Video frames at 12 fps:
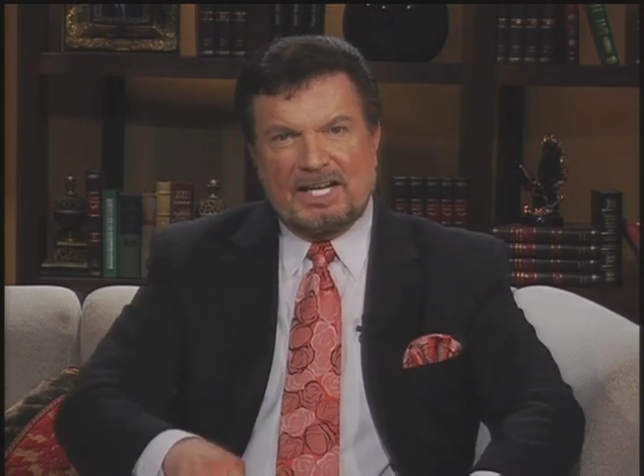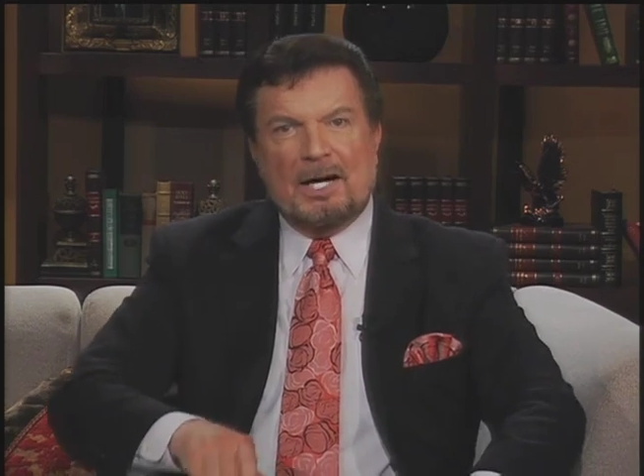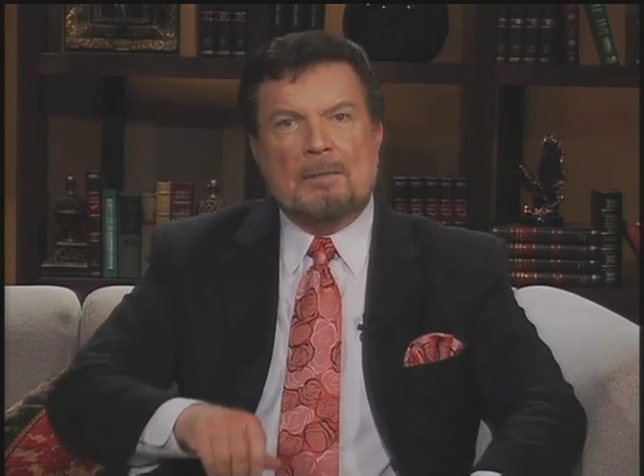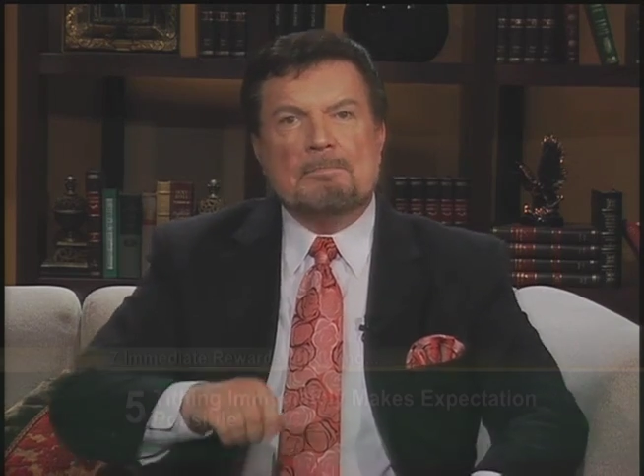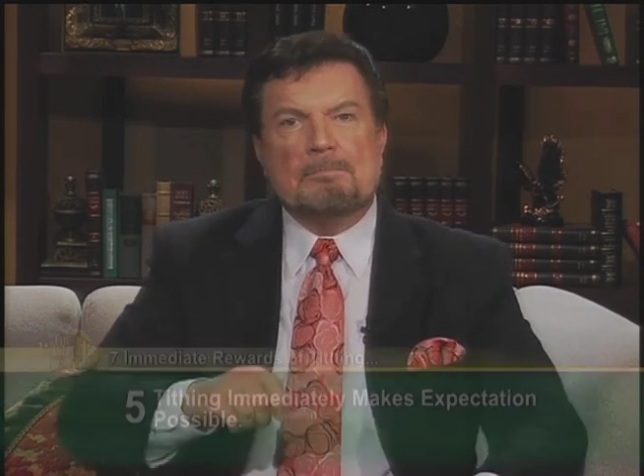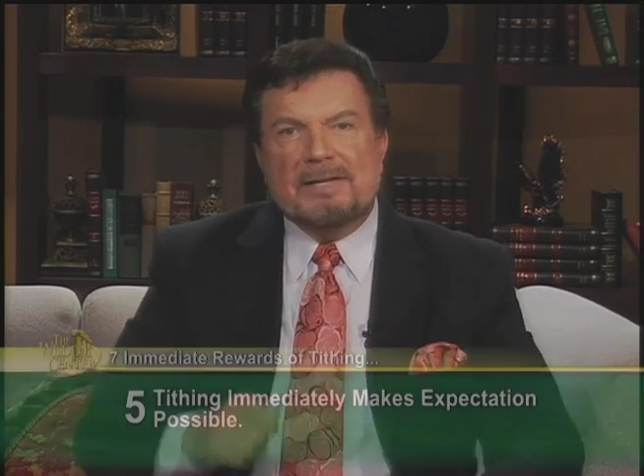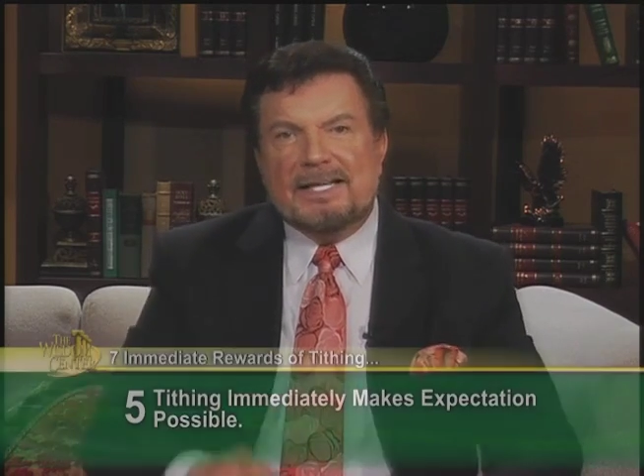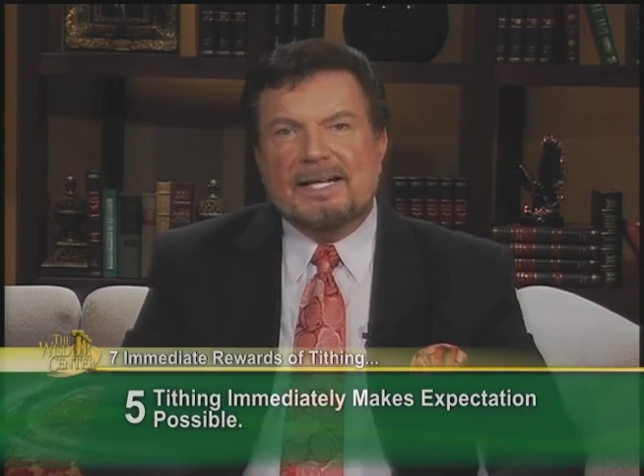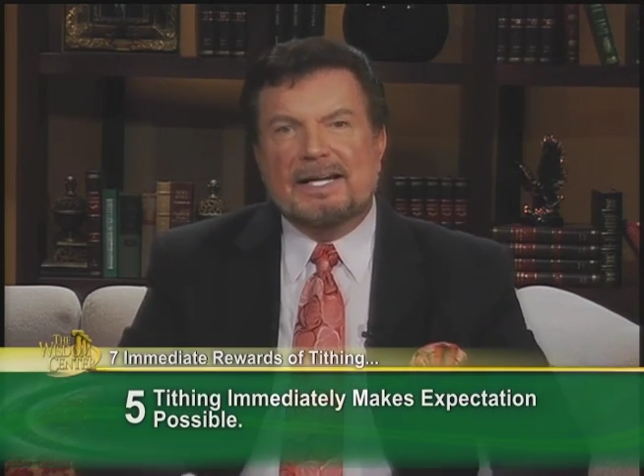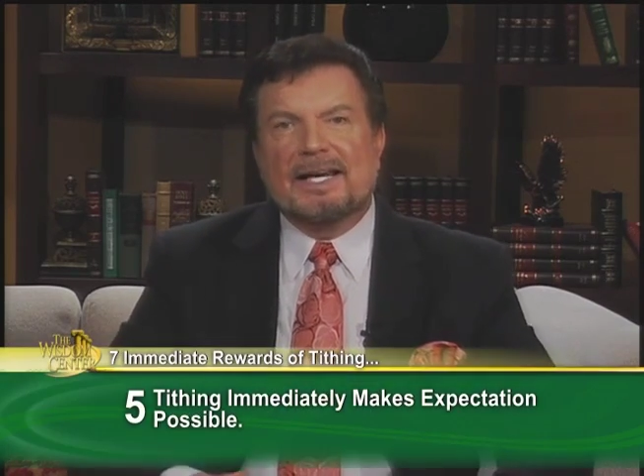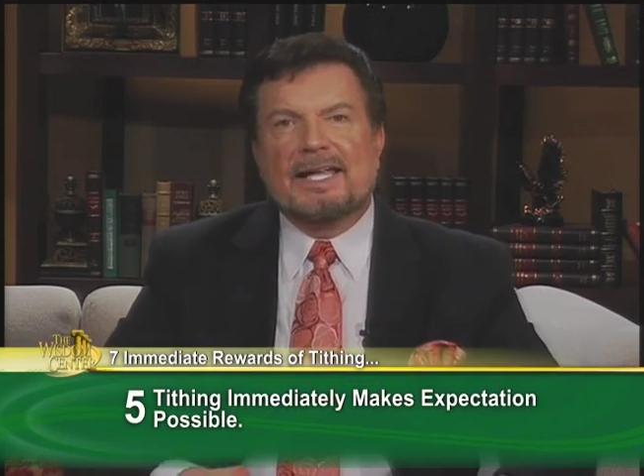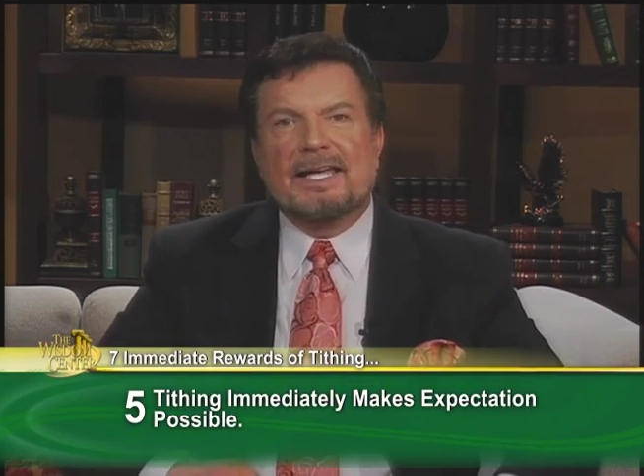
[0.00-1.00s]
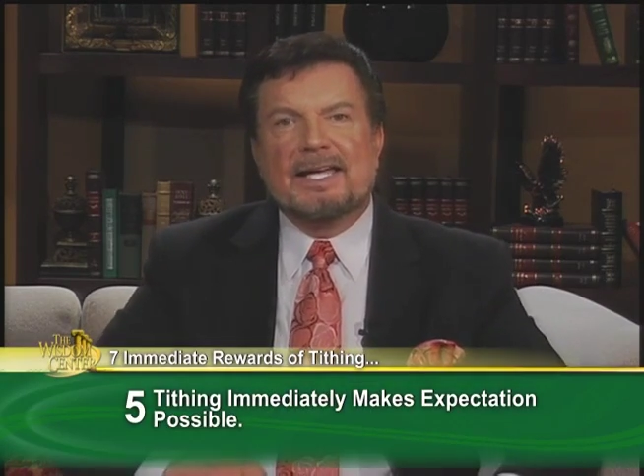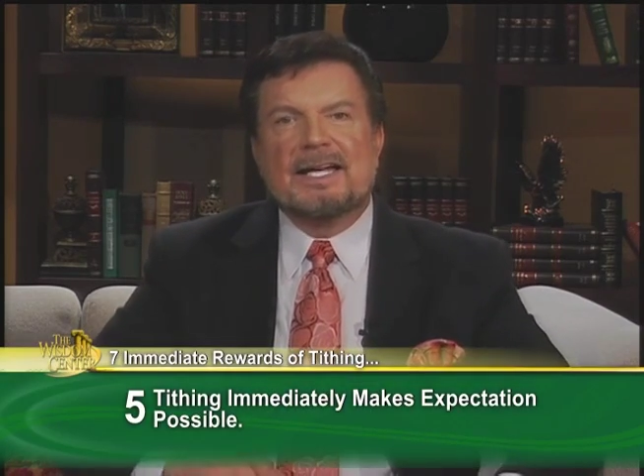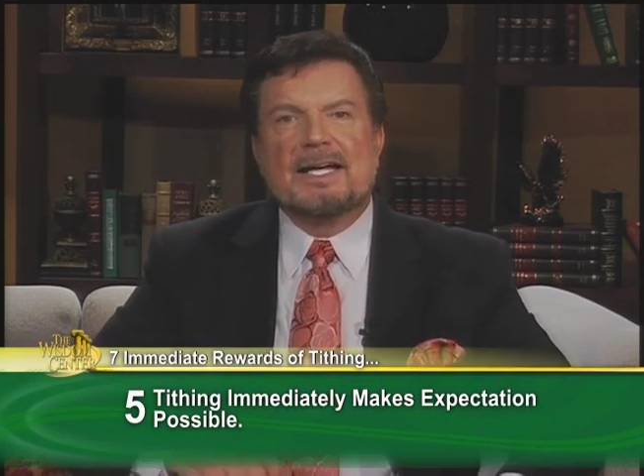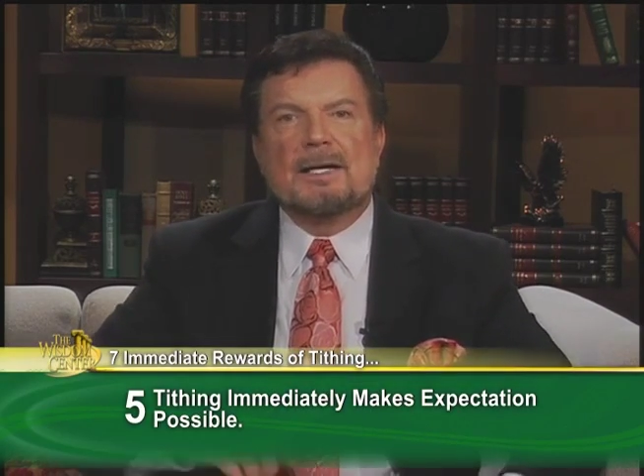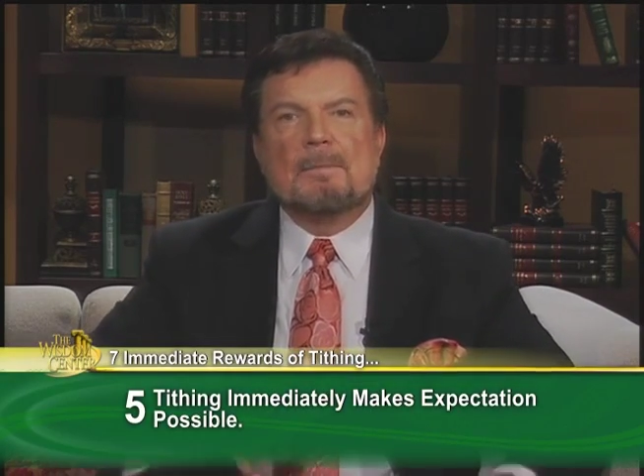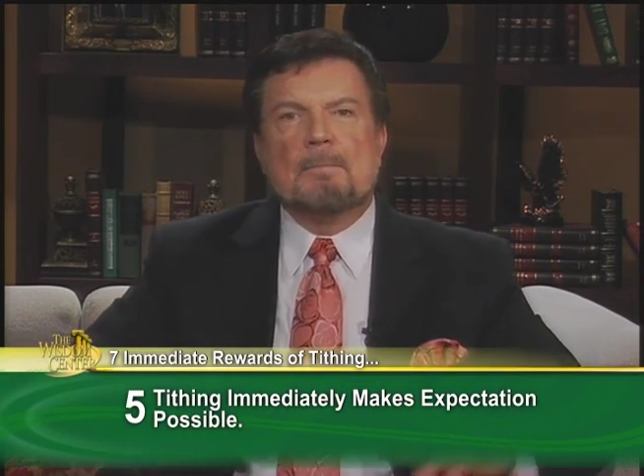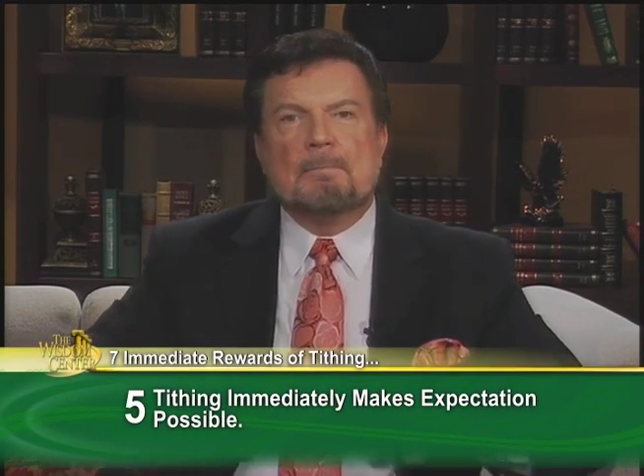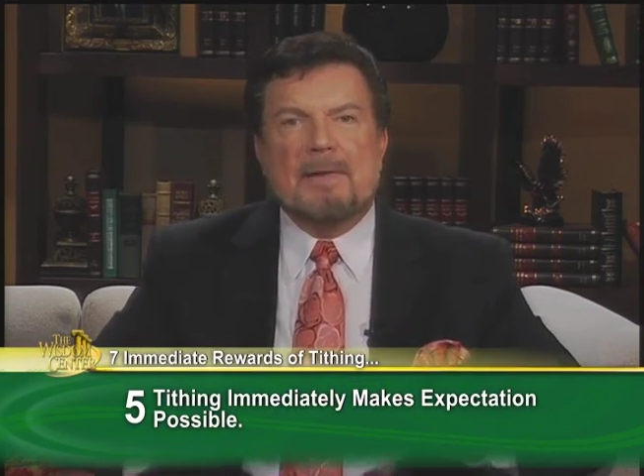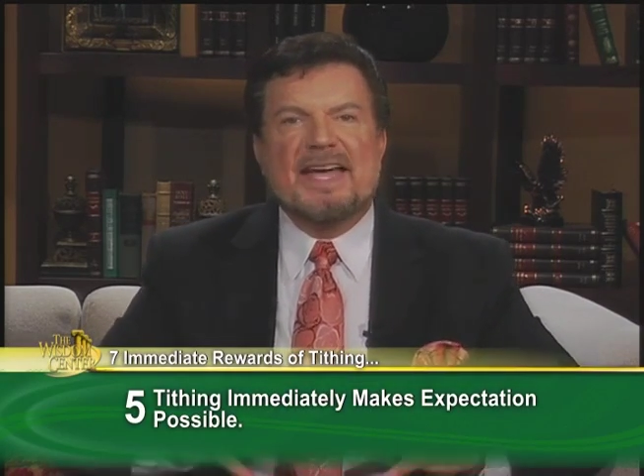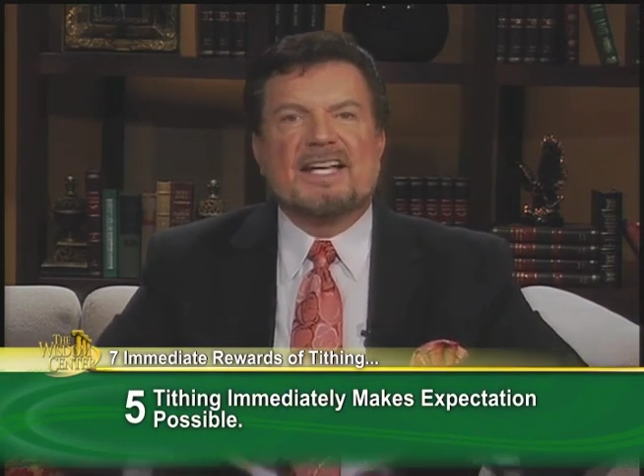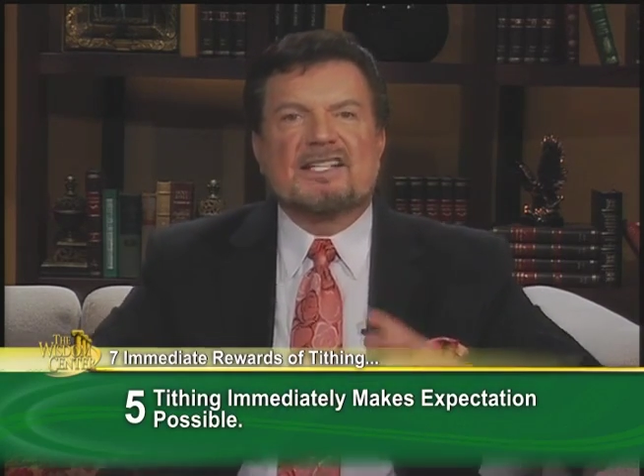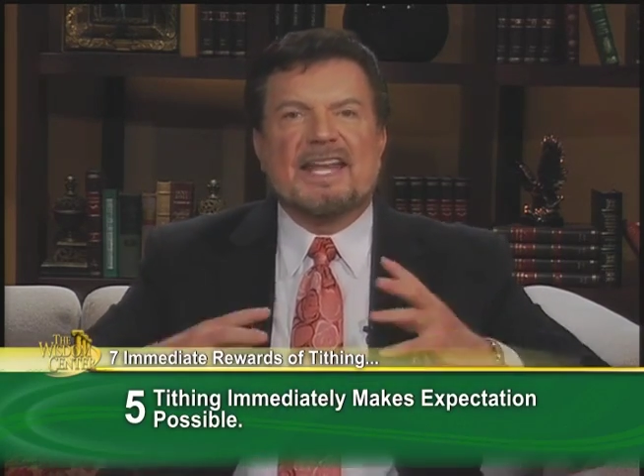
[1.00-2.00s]
immediately
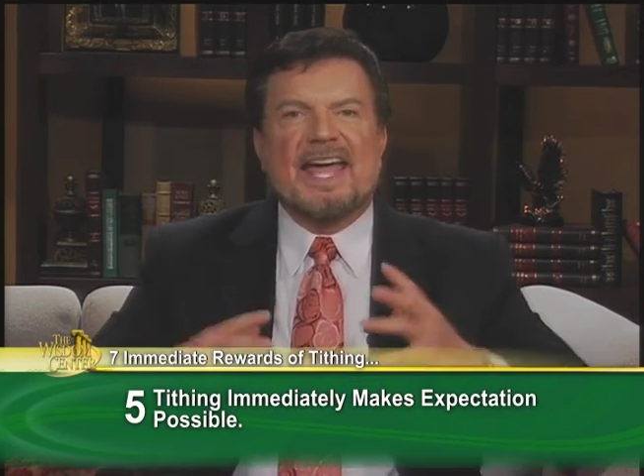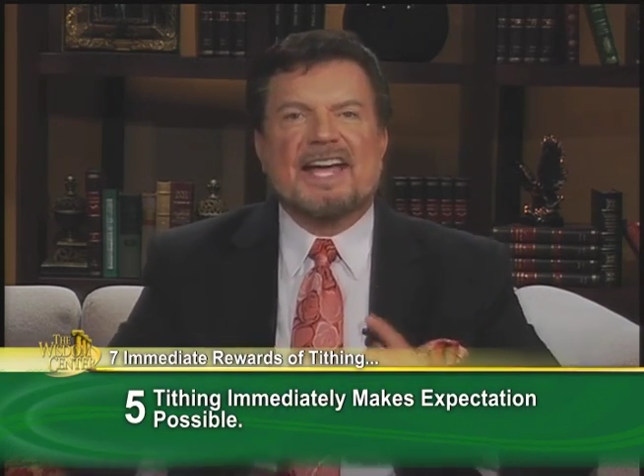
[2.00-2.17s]
makes